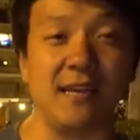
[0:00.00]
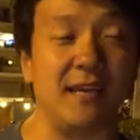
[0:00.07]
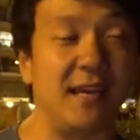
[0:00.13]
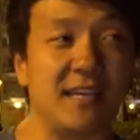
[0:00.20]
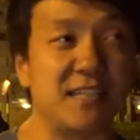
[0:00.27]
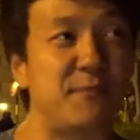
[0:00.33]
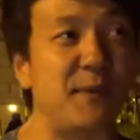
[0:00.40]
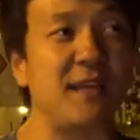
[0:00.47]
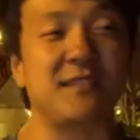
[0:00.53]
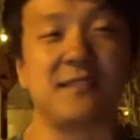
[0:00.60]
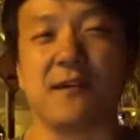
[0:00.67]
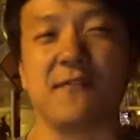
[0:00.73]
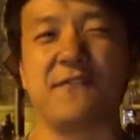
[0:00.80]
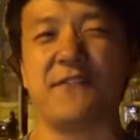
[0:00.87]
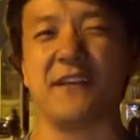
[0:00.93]
it has been
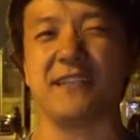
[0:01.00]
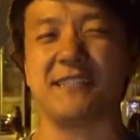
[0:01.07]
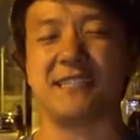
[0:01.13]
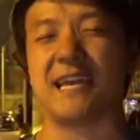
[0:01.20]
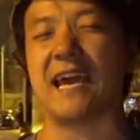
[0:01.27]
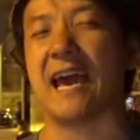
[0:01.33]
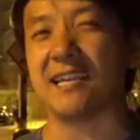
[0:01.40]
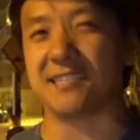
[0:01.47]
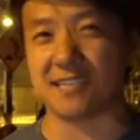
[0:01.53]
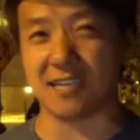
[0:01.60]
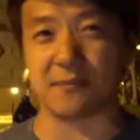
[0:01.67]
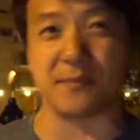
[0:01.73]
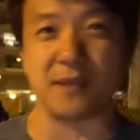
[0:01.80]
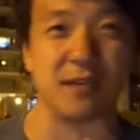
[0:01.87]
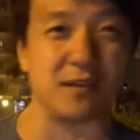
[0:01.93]
some
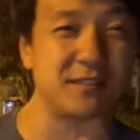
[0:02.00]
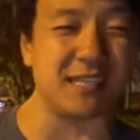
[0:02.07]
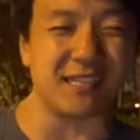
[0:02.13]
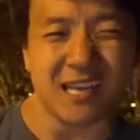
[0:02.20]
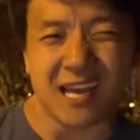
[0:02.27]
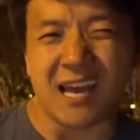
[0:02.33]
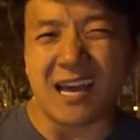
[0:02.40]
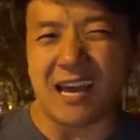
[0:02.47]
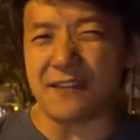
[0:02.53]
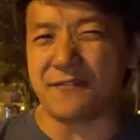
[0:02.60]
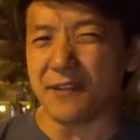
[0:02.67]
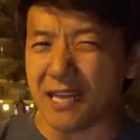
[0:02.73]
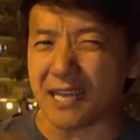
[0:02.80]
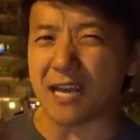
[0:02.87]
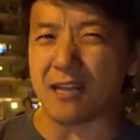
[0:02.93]
fantastic meals and I
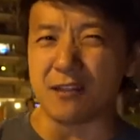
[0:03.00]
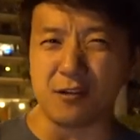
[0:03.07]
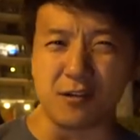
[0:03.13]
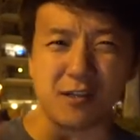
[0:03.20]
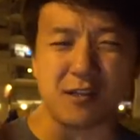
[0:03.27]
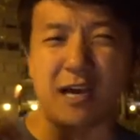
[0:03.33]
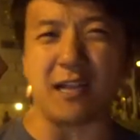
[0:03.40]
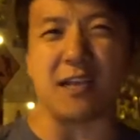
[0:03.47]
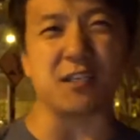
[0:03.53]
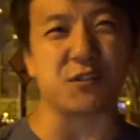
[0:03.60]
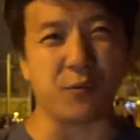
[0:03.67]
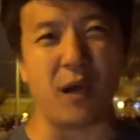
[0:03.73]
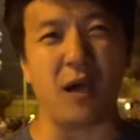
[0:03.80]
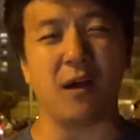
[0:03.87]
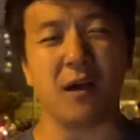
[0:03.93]
feel like I learned a lot as
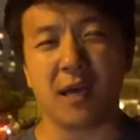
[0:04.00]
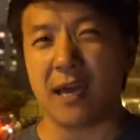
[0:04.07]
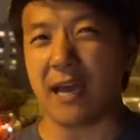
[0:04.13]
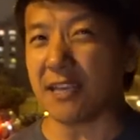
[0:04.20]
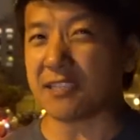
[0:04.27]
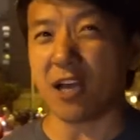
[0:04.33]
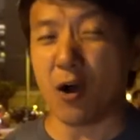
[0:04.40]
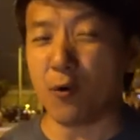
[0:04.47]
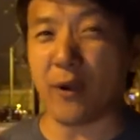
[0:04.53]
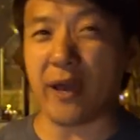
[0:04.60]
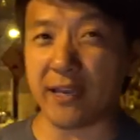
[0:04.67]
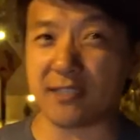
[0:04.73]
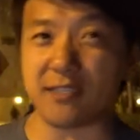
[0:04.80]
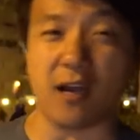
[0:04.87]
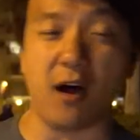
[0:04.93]
well. As
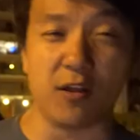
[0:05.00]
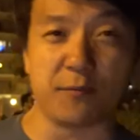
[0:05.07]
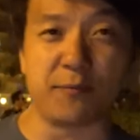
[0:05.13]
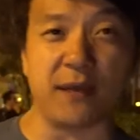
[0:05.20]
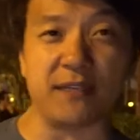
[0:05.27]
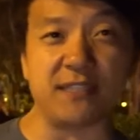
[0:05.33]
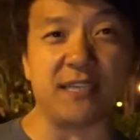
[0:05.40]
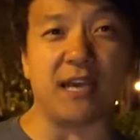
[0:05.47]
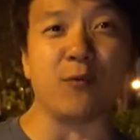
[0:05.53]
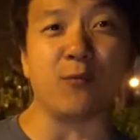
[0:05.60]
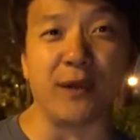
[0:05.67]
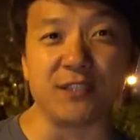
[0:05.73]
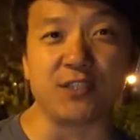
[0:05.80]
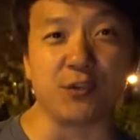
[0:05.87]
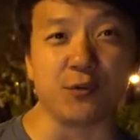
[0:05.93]
always, all the places I
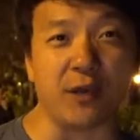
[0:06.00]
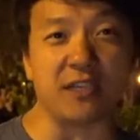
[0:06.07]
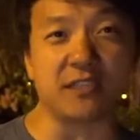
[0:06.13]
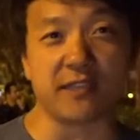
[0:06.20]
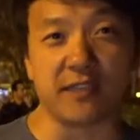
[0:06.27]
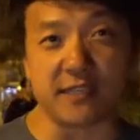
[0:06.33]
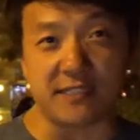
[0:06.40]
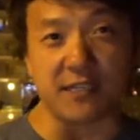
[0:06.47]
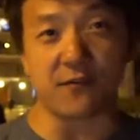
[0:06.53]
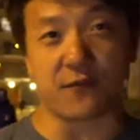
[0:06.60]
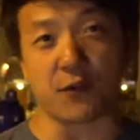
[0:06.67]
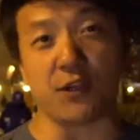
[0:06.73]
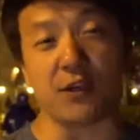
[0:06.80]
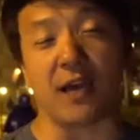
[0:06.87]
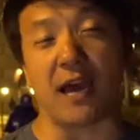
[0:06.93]
went to is listed
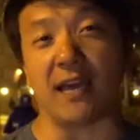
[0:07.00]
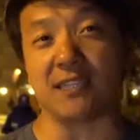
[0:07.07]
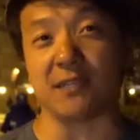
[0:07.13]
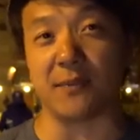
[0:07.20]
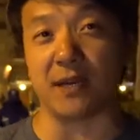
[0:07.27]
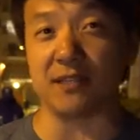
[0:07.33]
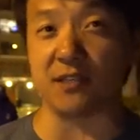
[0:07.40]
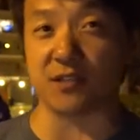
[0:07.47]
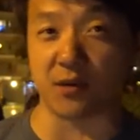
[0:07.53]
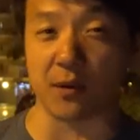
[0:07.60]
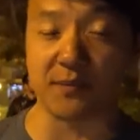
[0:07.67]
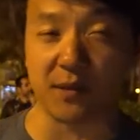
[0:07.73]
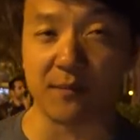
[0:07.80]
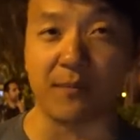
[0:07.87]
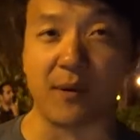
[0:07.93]
for you guys in my
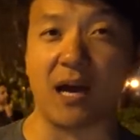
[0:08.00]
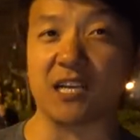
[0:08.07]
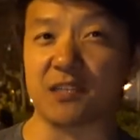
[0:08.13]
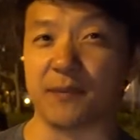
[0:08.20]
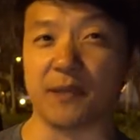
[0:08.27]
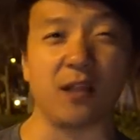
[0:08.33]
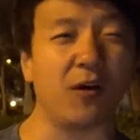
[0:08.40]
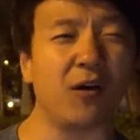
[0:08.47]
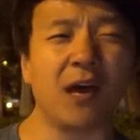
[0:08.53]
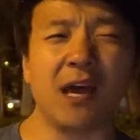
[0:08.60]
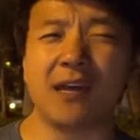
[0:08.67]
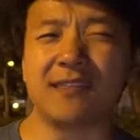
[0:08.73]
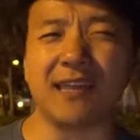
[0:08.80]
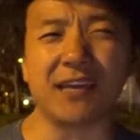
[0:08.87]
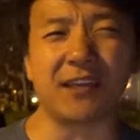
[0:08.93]
description box below.
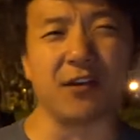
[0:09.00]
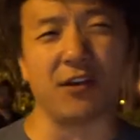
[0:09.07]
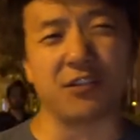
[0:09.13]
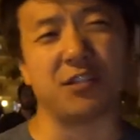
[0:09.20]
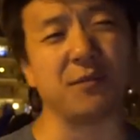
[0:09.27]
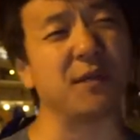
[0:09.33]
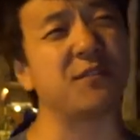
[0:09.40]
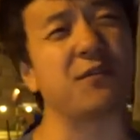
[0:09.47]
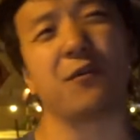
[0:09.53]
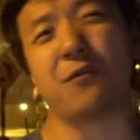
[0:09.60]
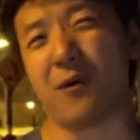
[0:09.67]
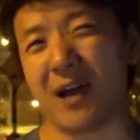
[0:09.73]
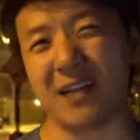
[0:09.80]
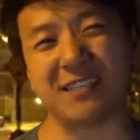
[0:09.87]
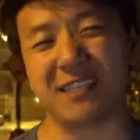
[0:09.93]
Thank you all so much for
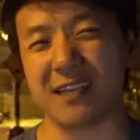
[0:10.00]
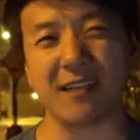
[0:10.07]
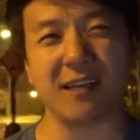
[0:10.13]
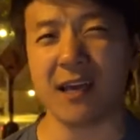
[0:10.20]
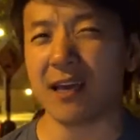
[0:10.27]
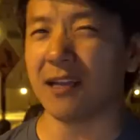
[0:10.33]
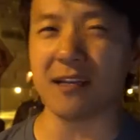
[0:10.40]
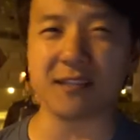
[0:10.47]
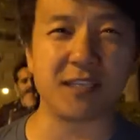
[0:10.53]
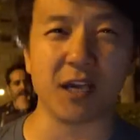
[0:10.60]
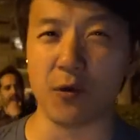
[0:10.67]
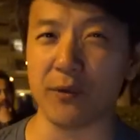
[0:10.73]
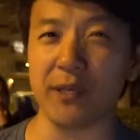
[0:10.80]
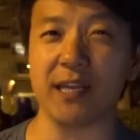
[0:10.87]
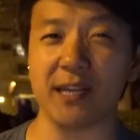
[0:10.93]
watching and
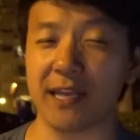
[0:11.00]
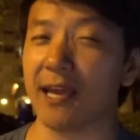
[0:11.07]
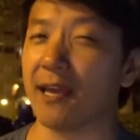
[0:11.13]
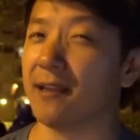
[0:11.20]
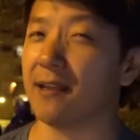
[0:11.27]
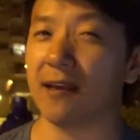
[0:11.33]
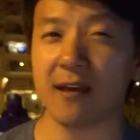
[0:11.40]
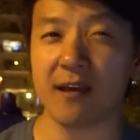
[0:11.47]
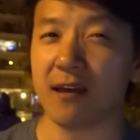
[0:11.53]
until we eat again,